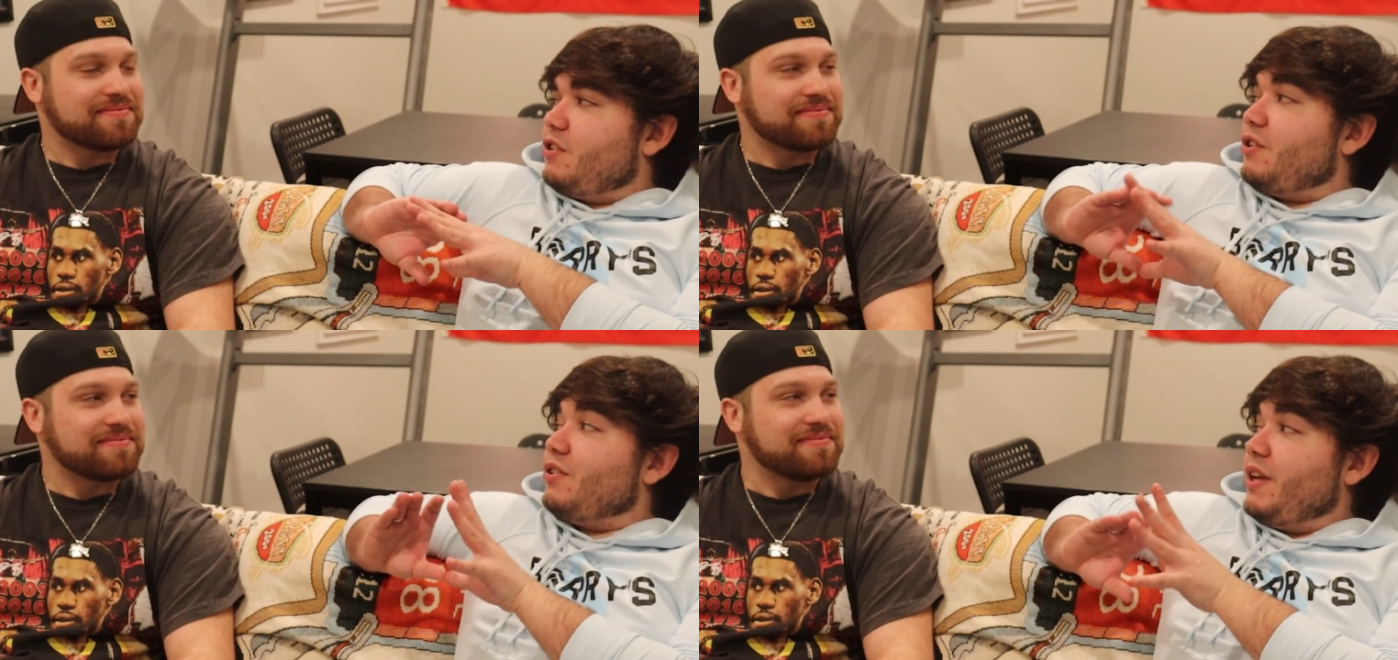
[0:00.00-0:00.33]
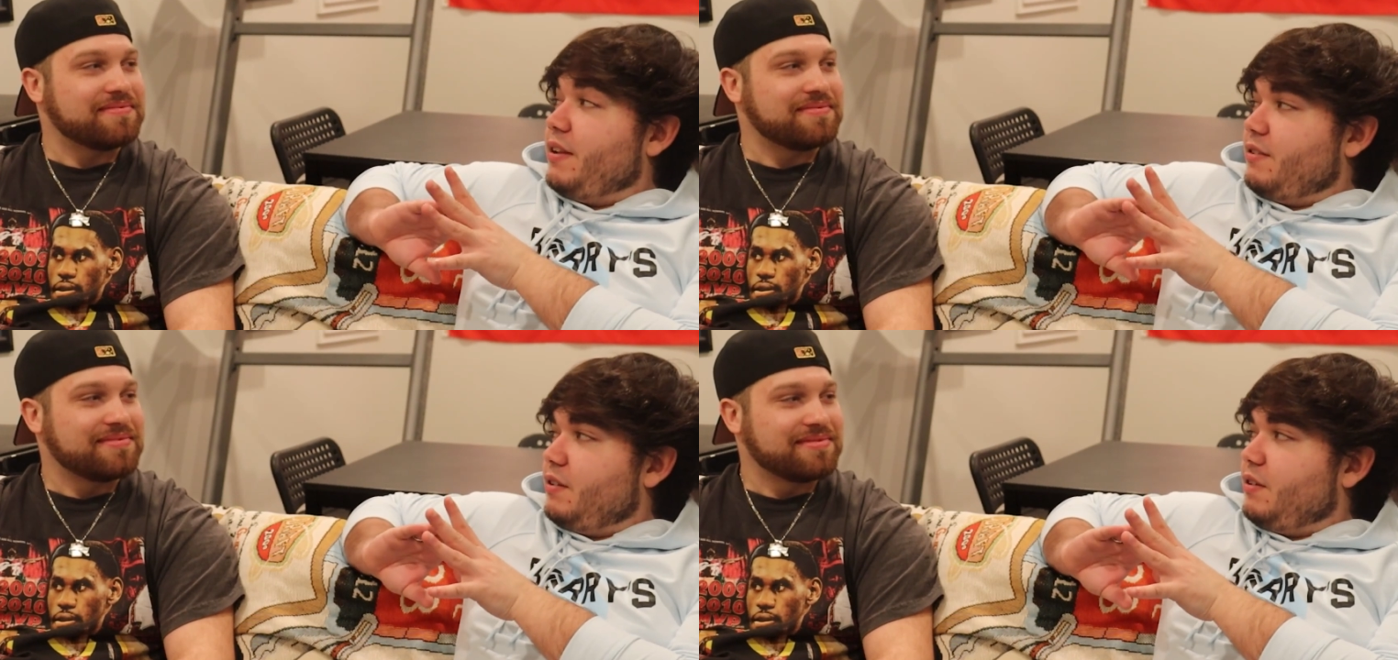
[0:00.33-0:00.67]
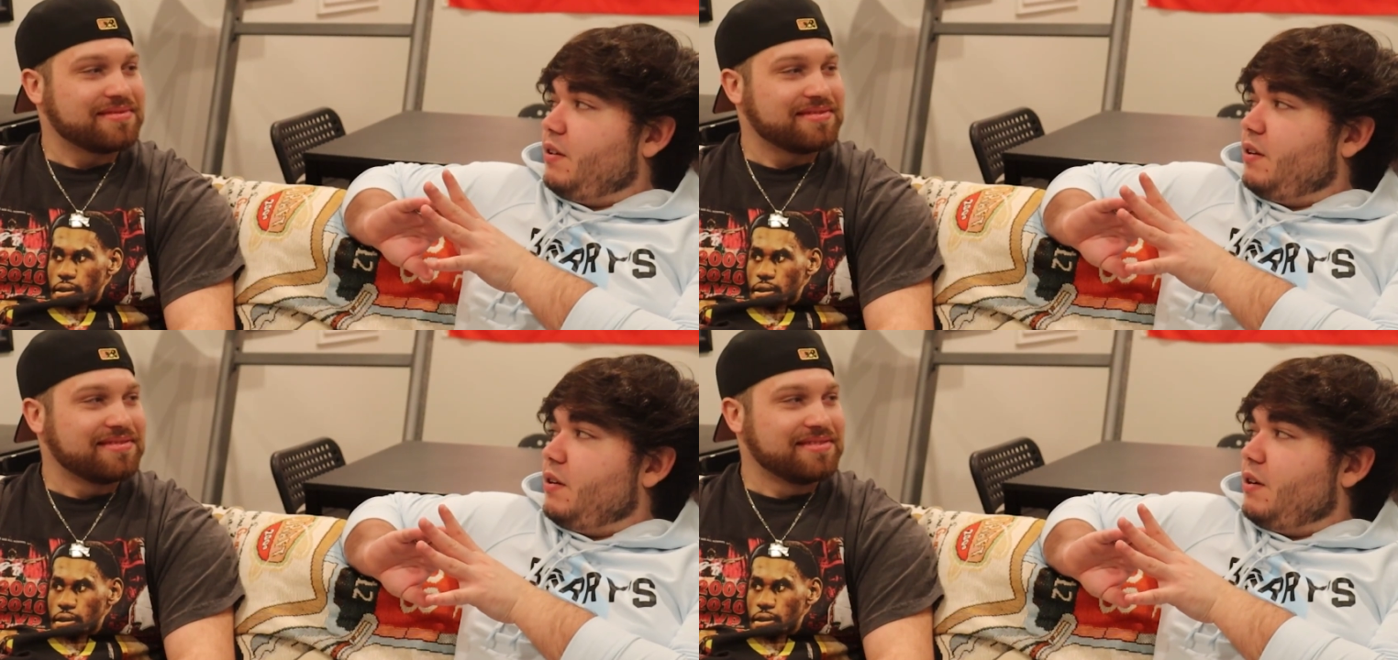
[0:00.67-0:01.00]
Speaker 1: still dancing,
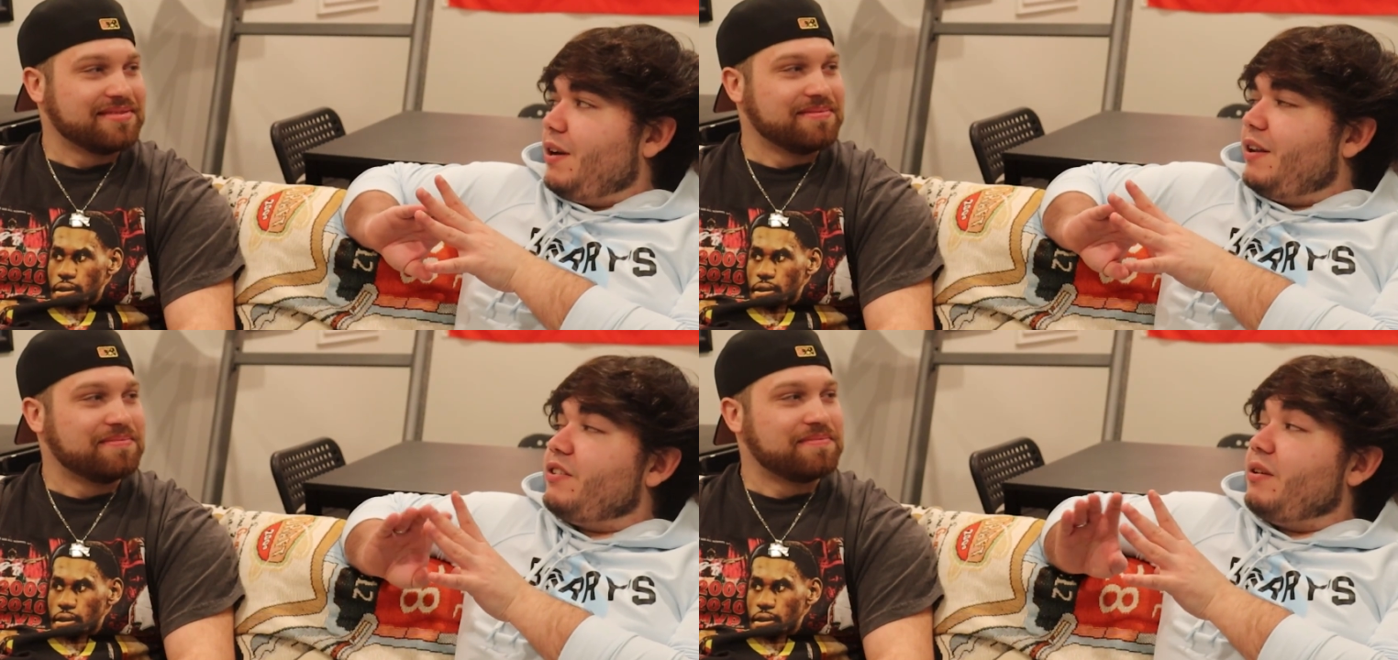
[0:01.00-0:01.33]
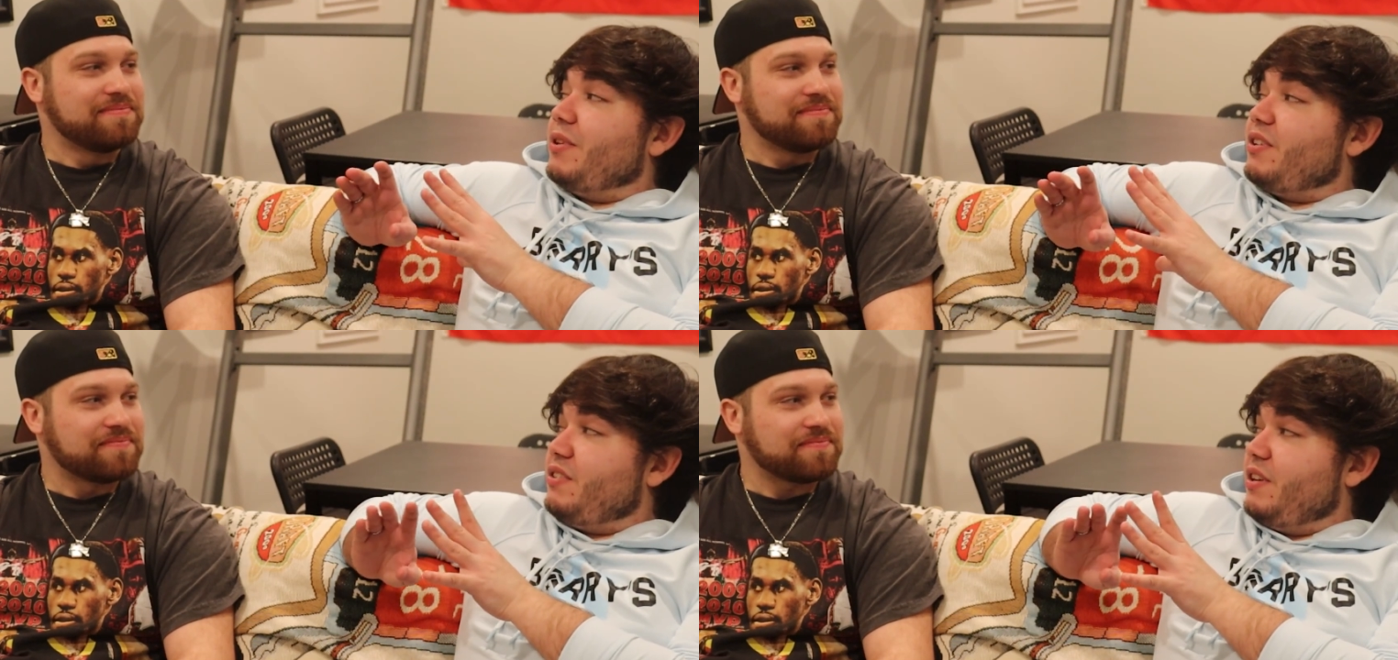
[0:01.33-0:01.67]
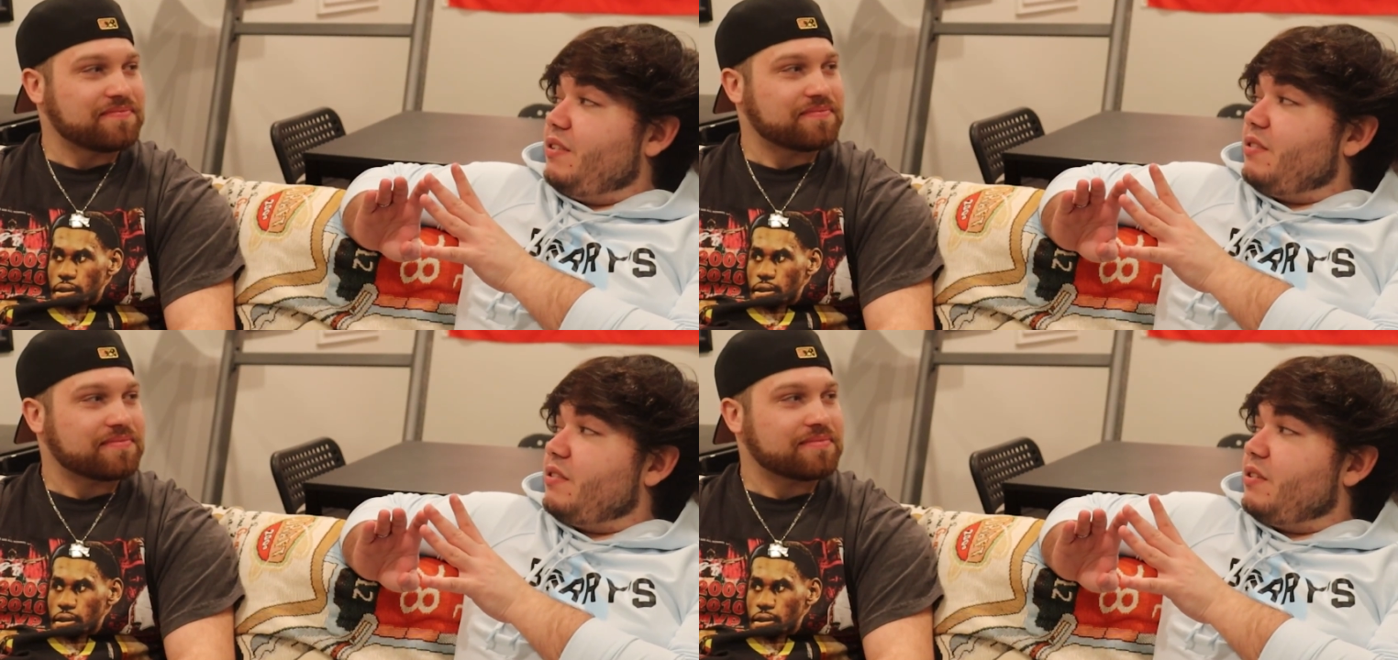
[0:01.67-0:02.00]
and then some of the
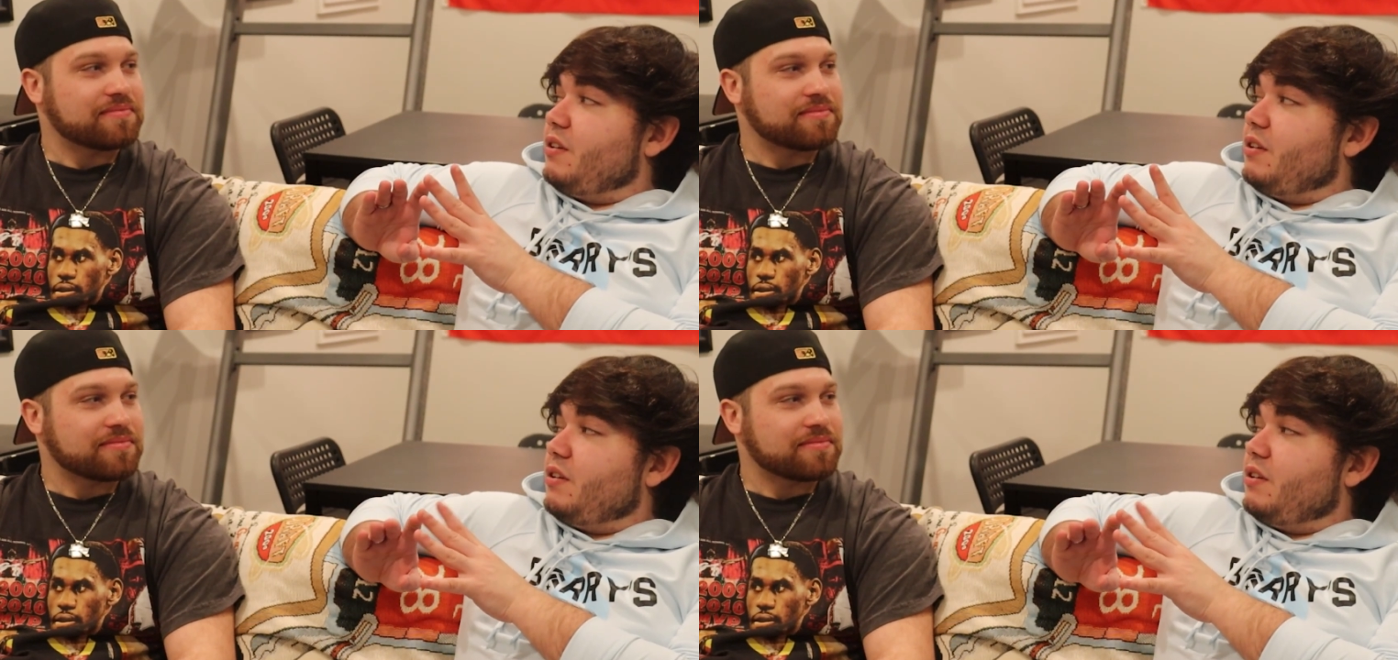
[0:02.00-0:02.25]
scenes.